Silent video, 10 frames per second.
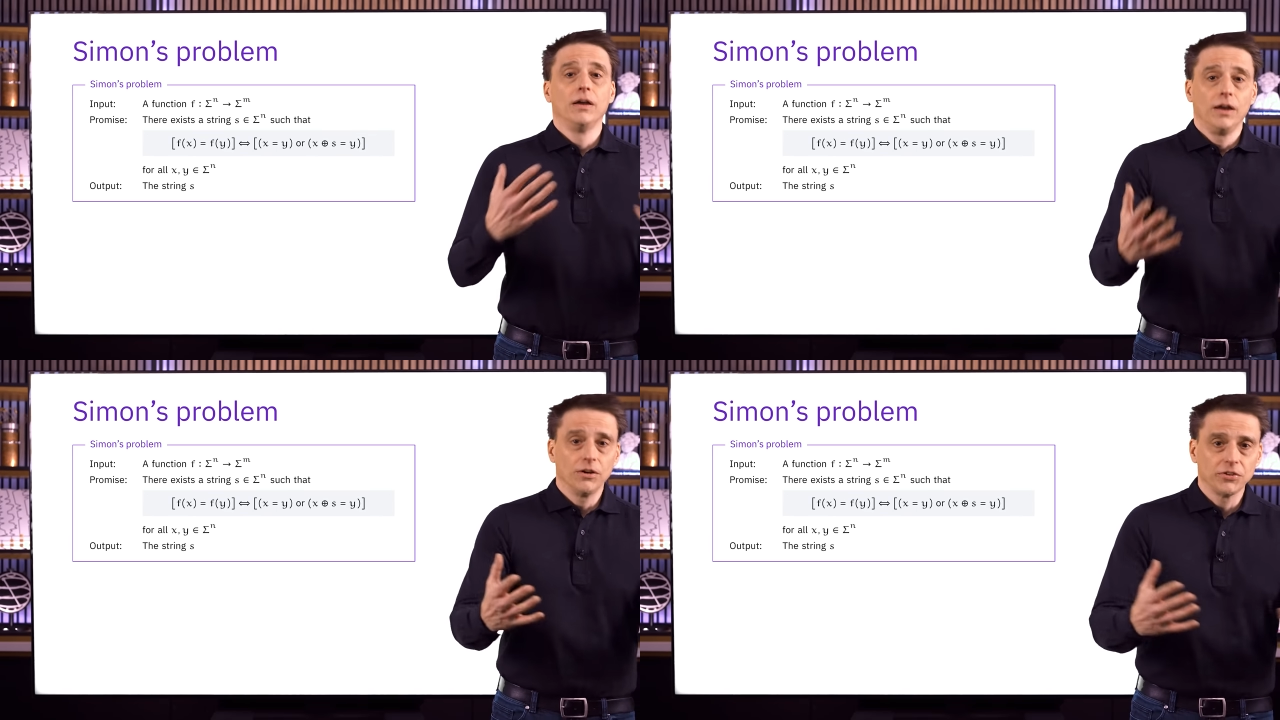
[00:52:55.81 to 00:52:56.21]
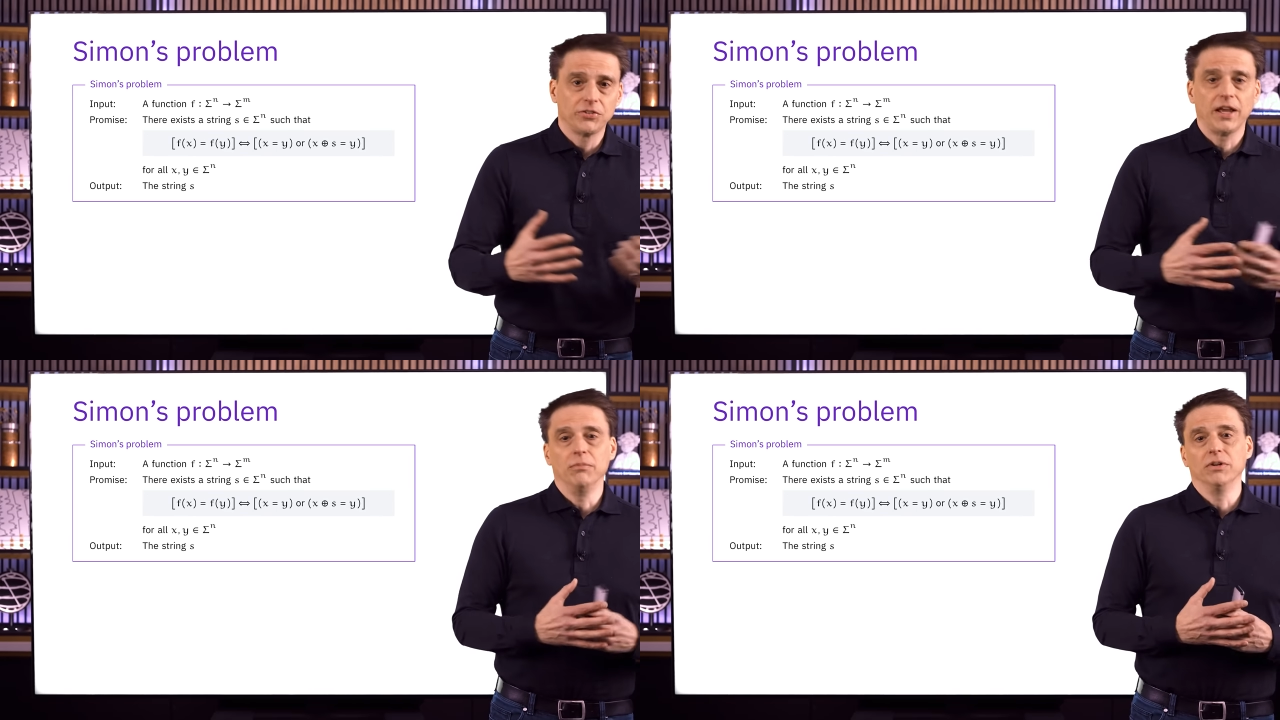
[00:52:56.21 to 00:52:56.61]
Here's a
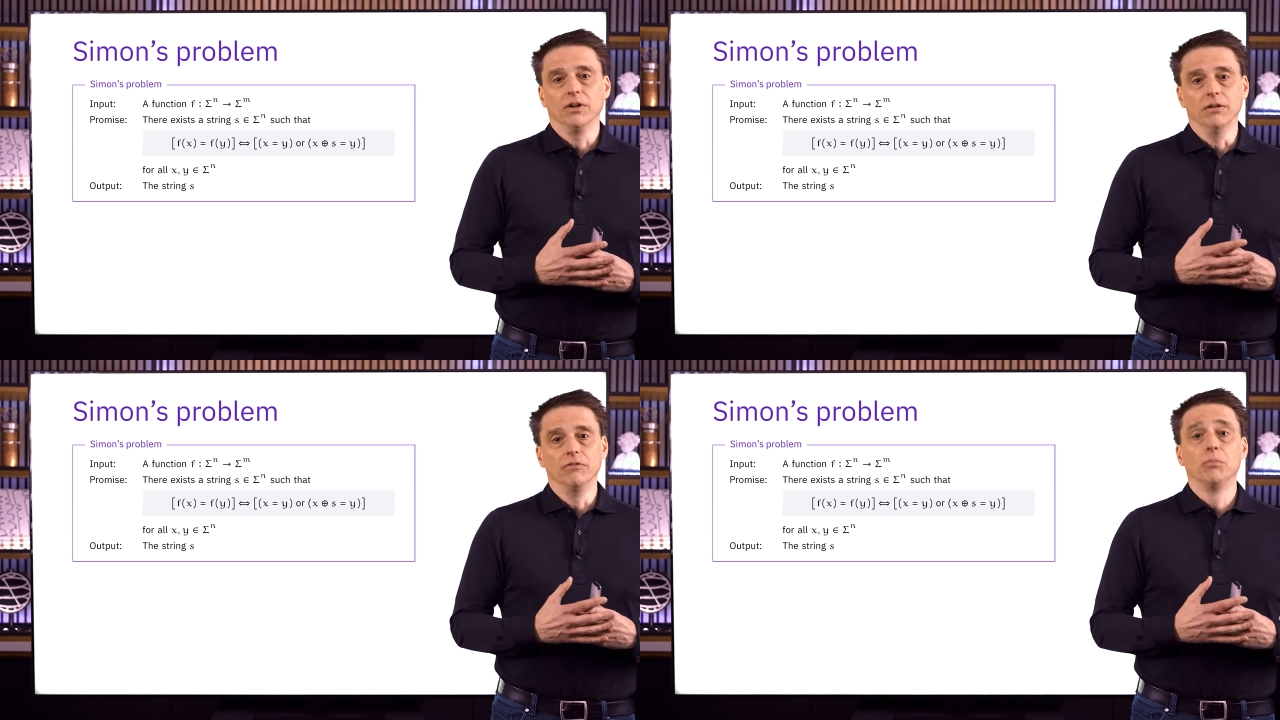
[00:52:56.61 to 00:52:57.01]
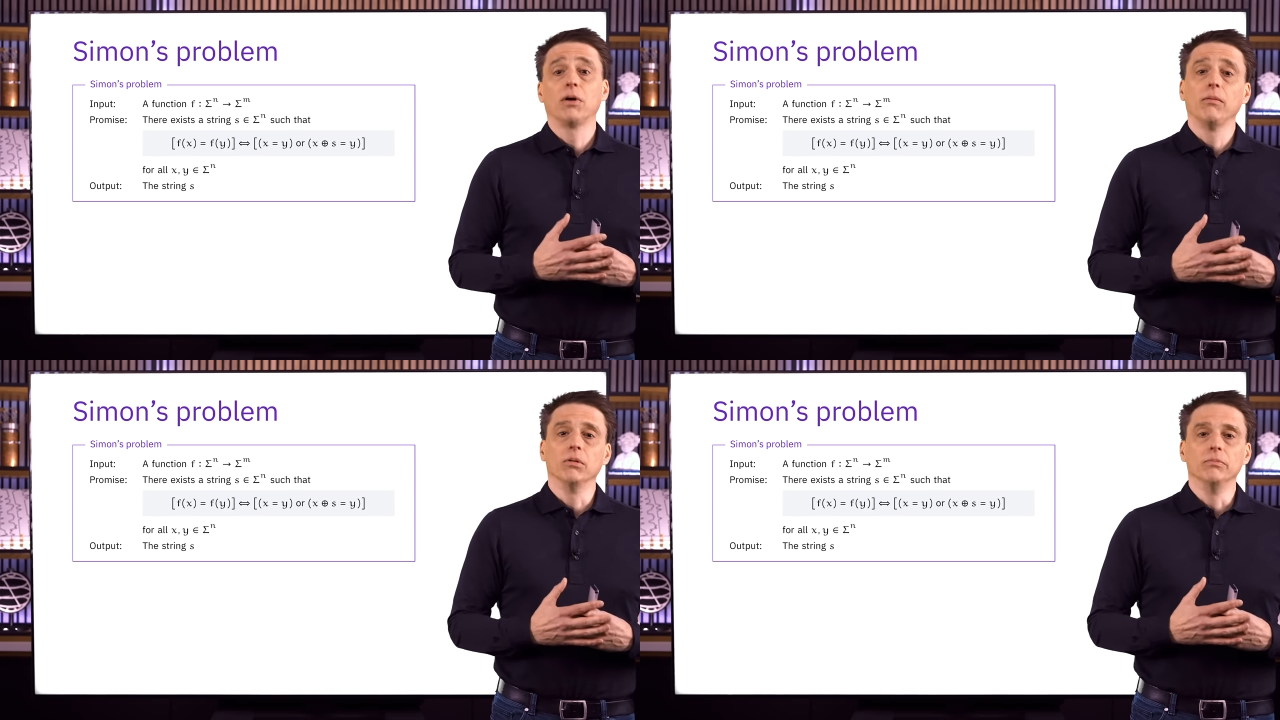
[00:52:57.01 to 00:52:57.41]
statement of the
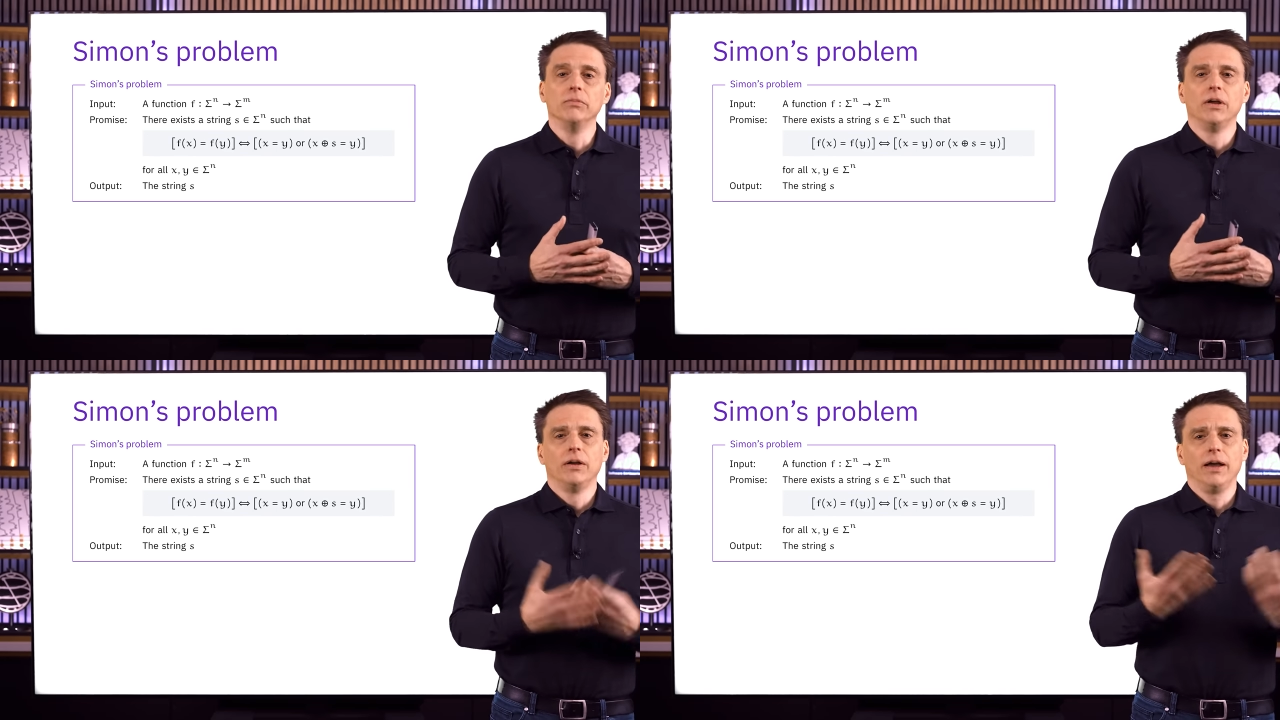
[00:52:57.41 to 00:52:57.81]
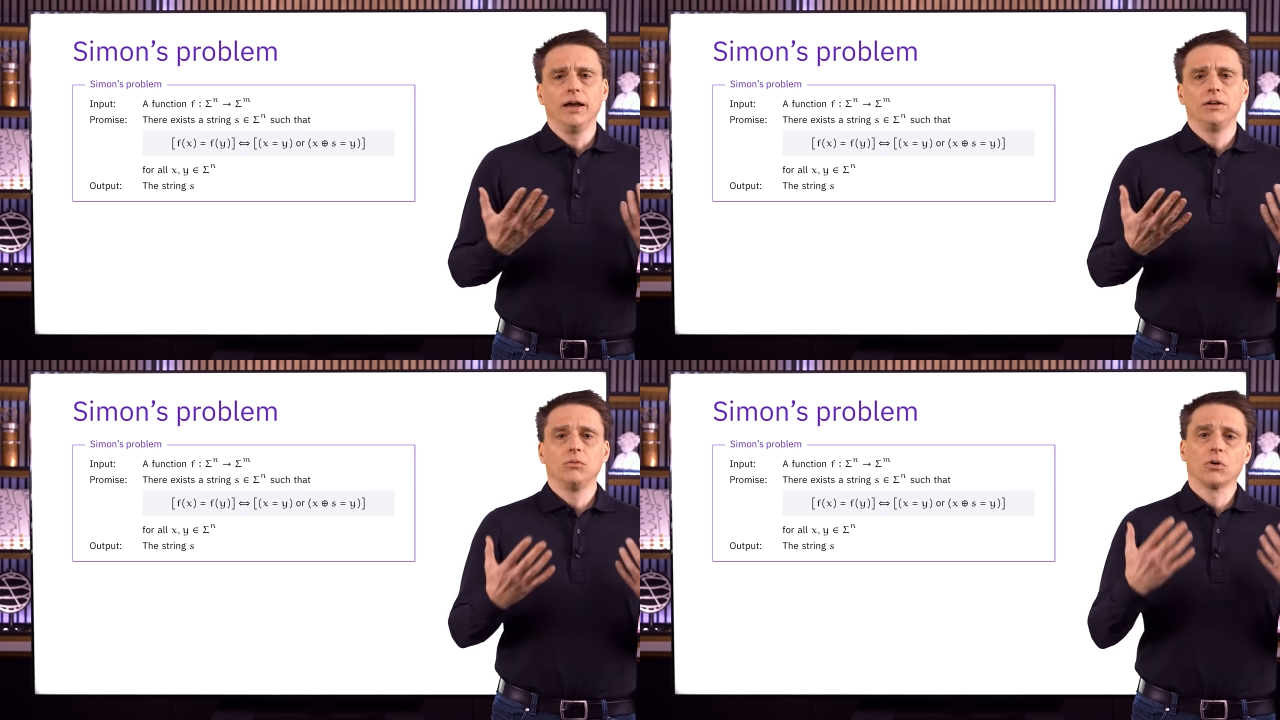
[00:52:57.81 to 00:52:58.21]
problem,
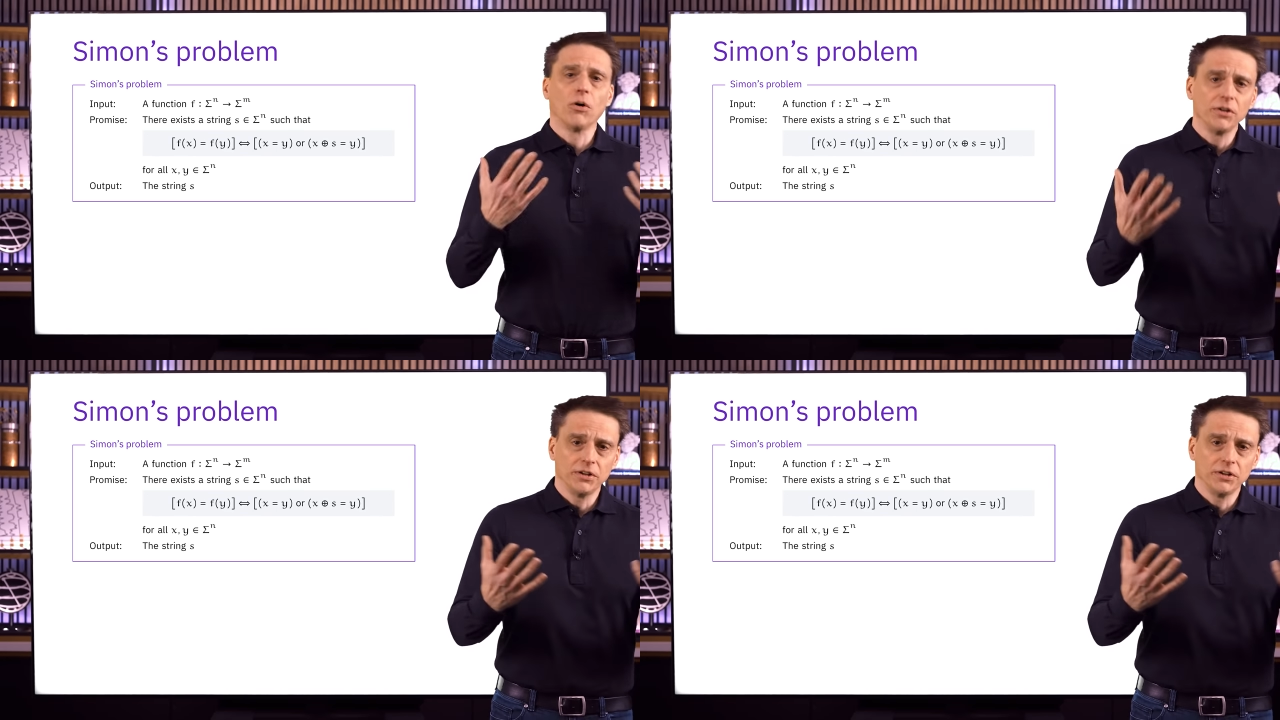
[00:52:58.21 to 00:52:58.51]
and we're going